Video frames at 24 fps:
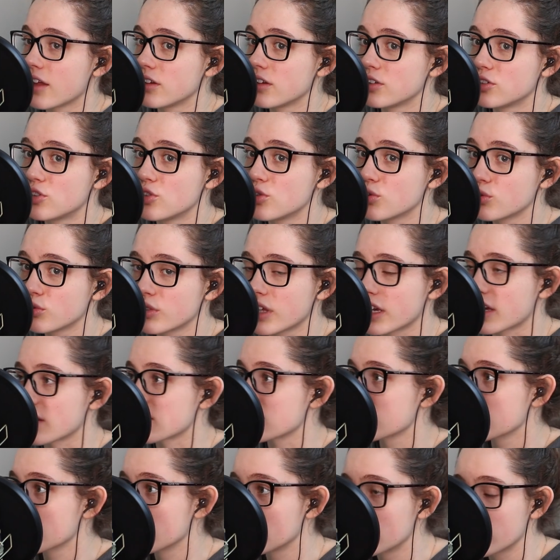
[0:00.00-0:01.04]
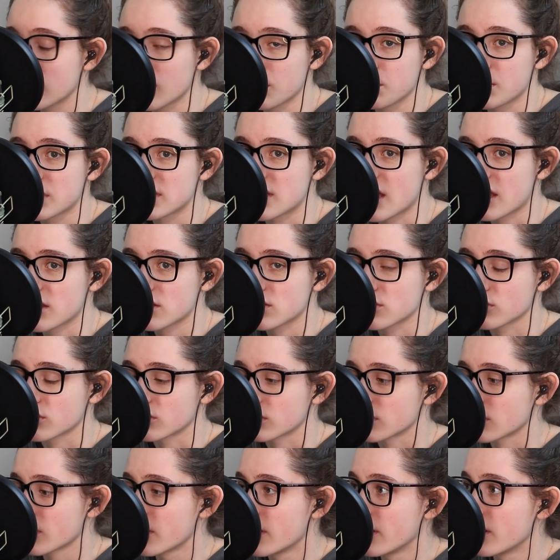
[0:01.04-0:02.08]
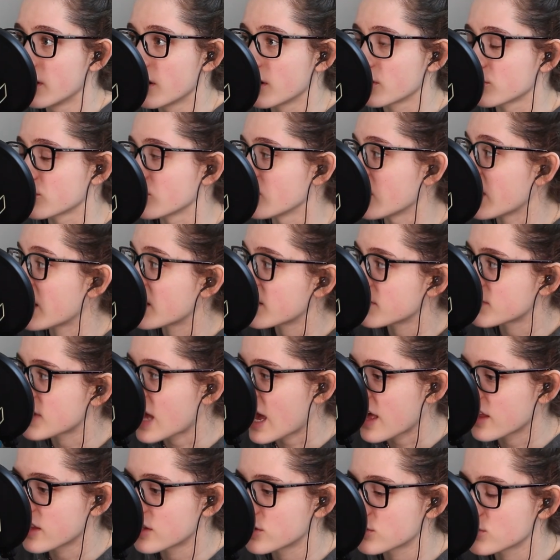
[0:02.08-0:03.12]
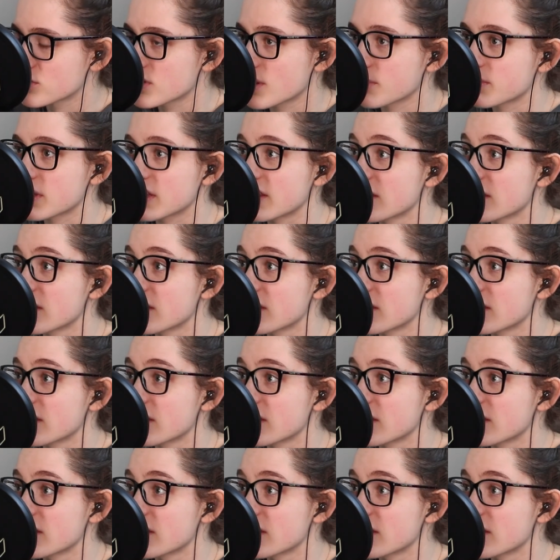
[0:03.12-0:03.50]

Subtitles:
do, like a skill they possess or a creative talent or something.